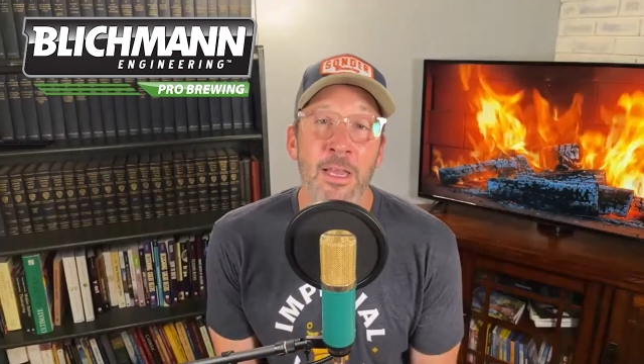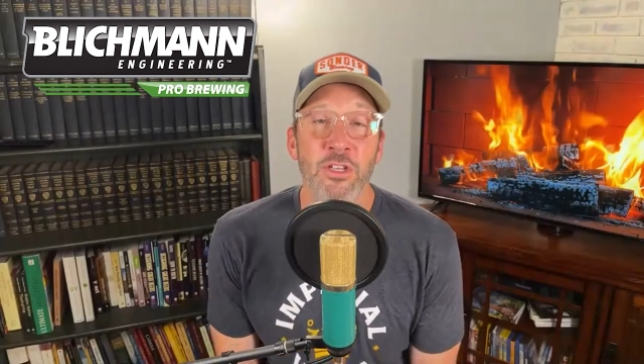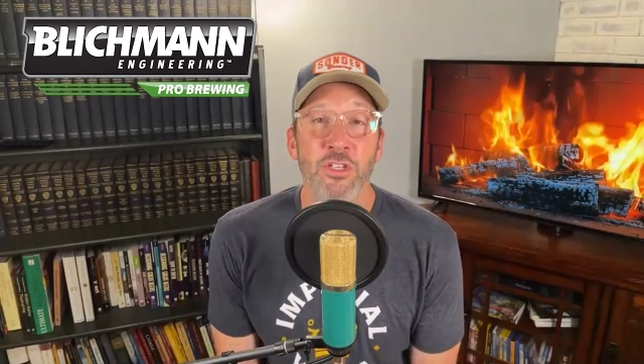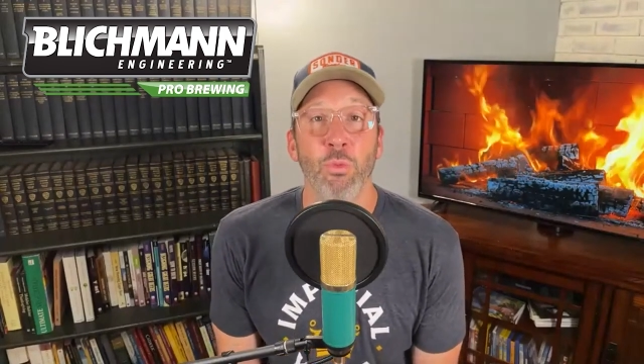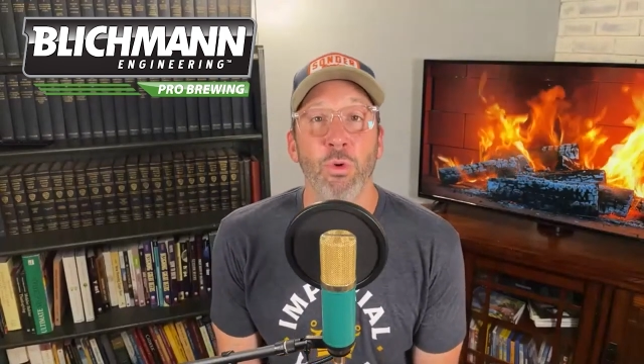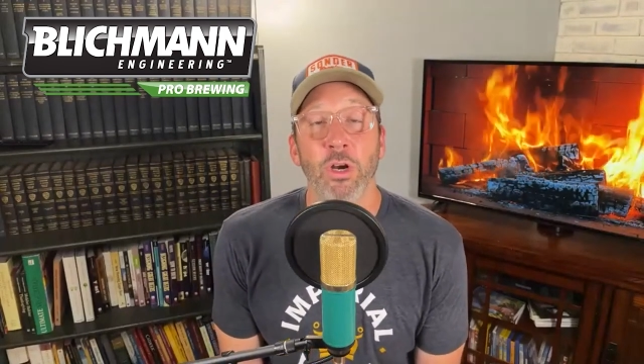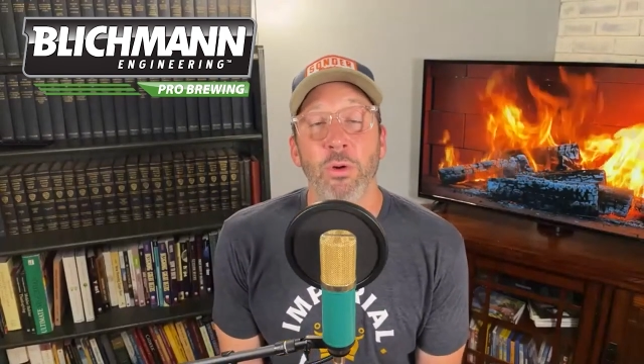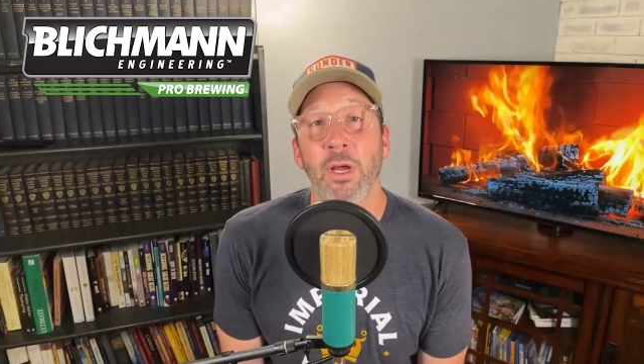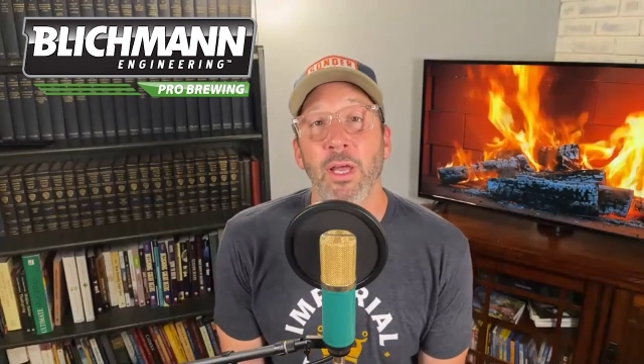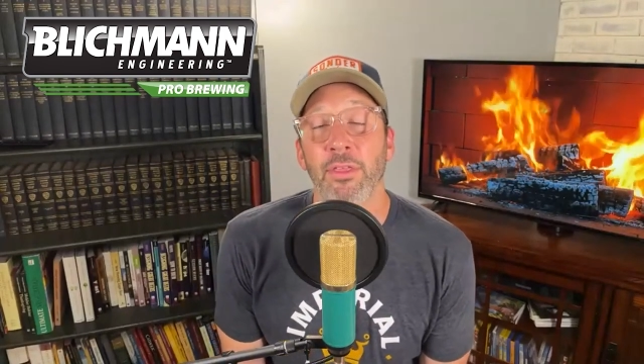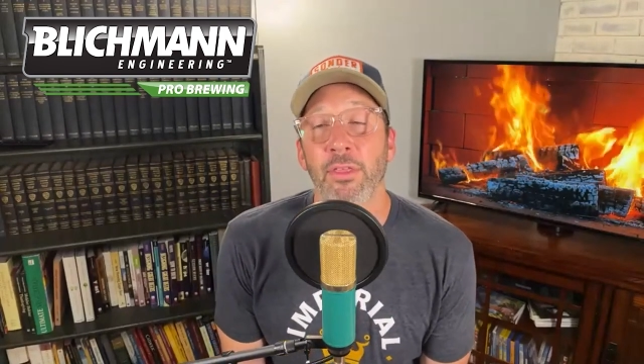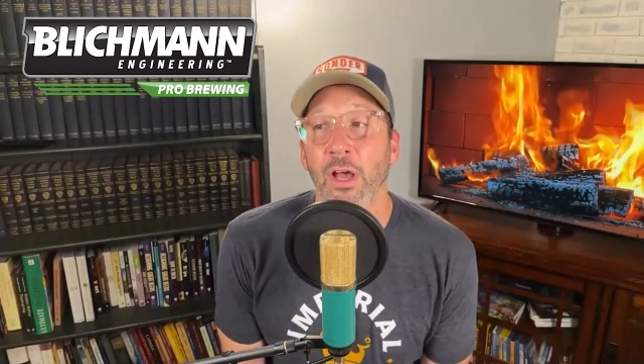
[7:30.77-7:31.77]
To work
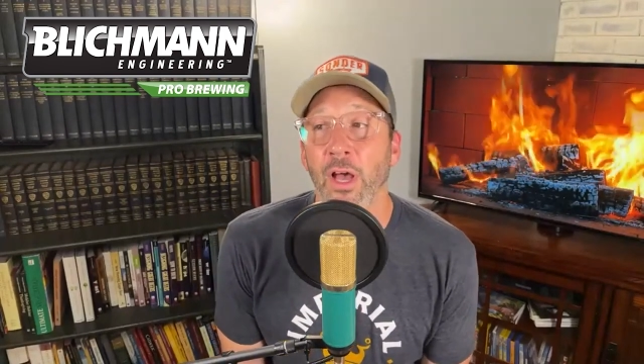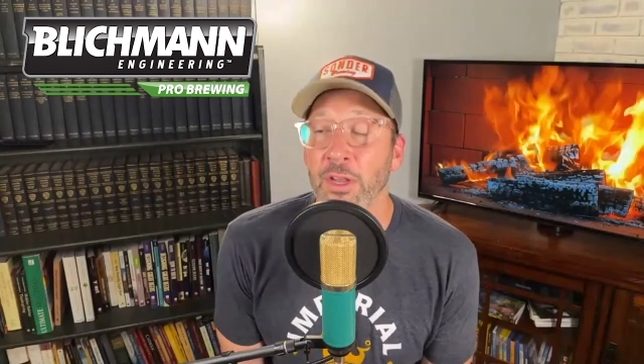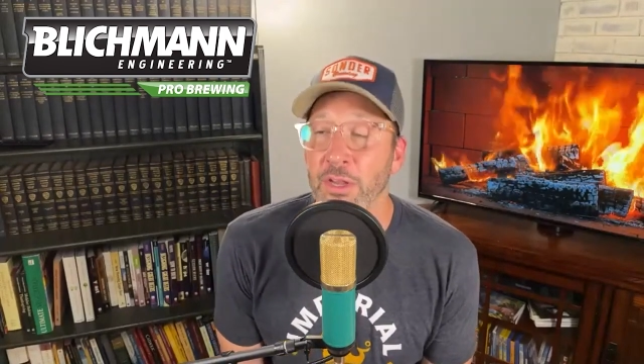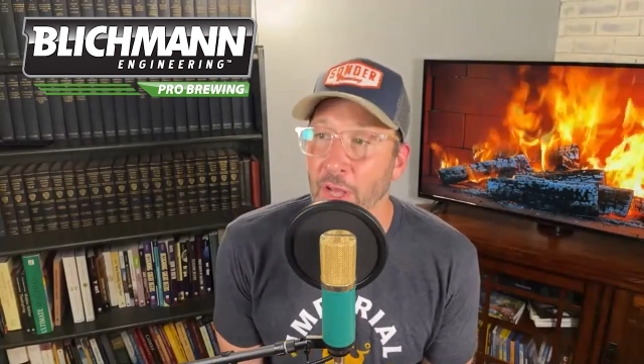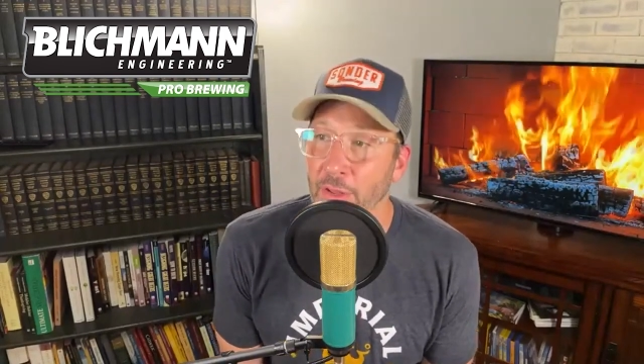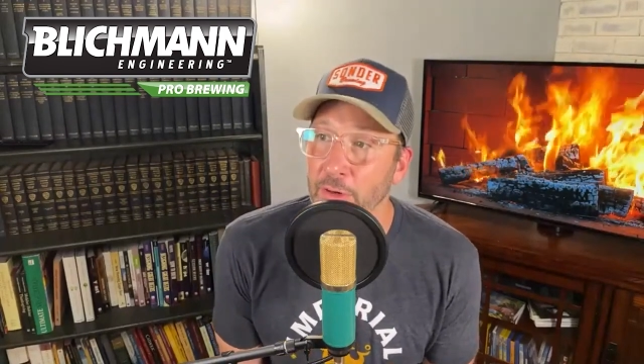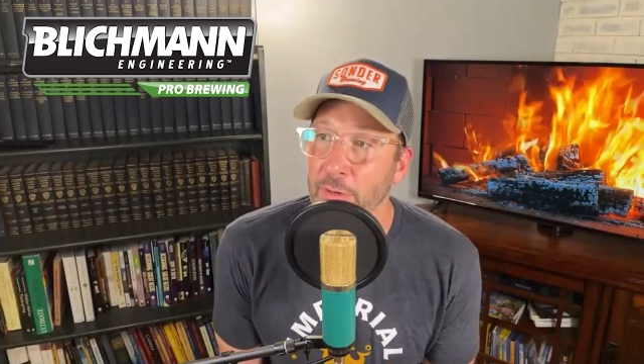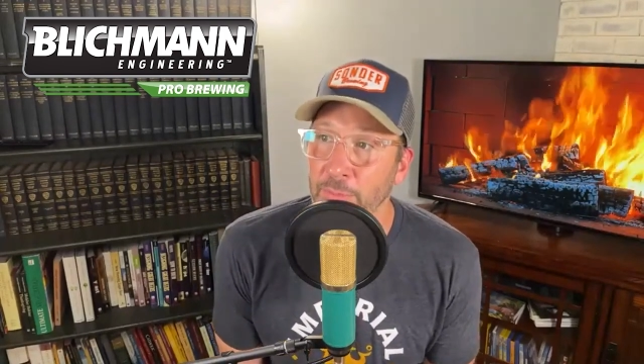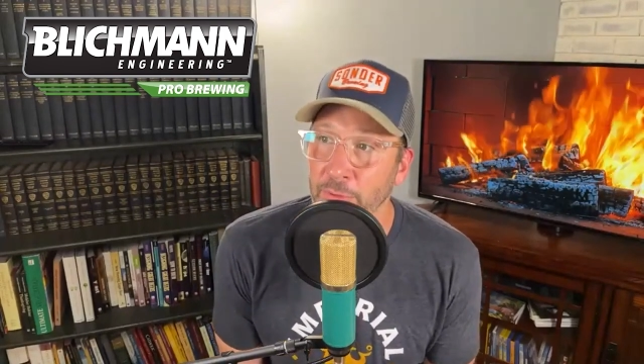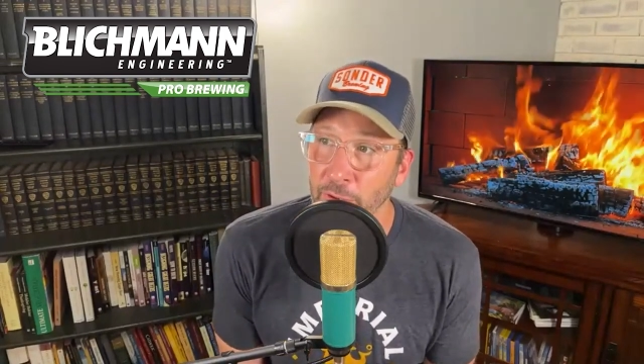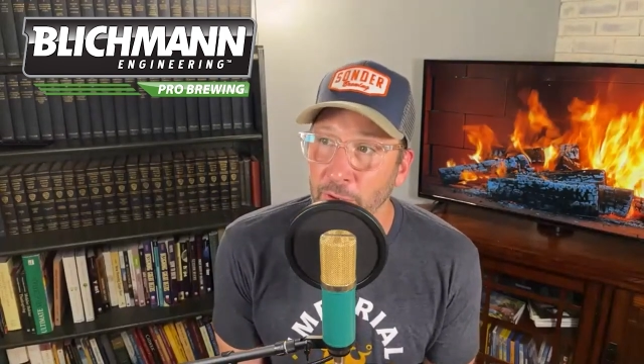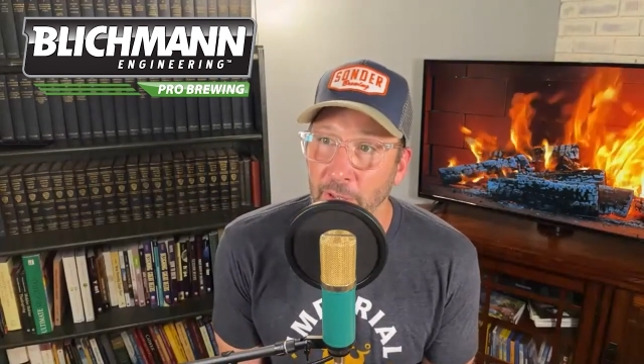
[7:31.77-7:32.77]
with another
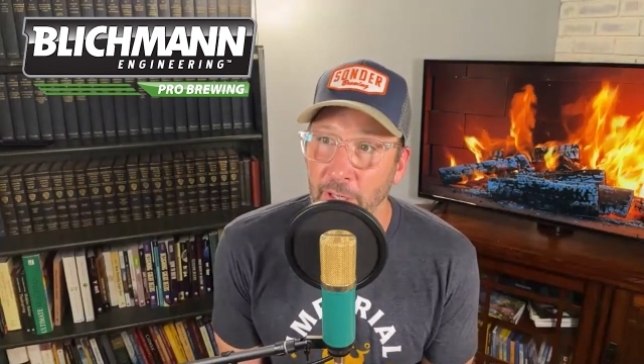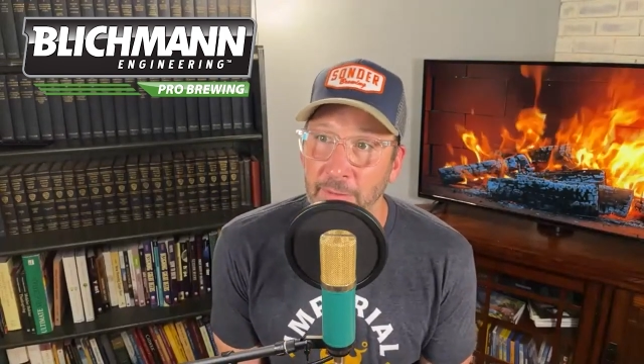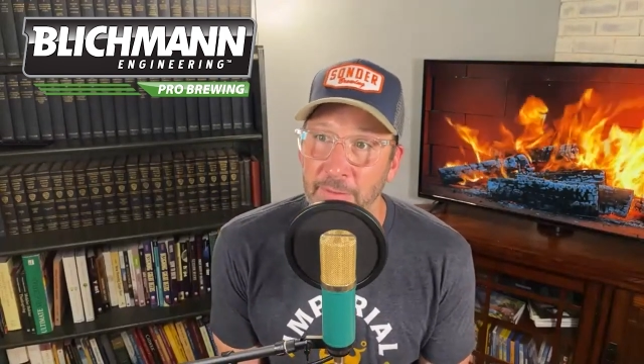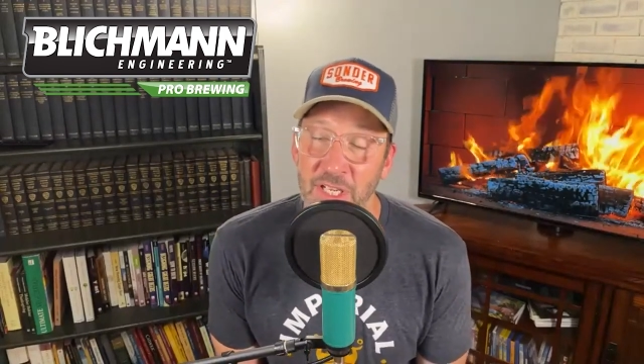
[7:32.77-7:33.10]
brewer,